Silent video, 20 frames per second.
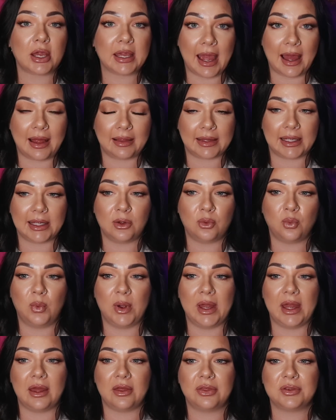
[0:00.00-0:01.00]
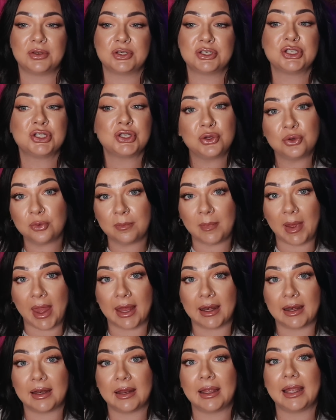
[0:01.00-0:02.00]
Kelly with 2
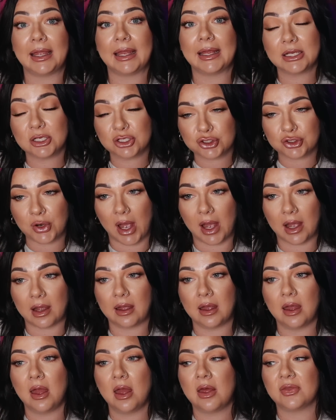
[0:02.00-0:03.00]
men in a truck.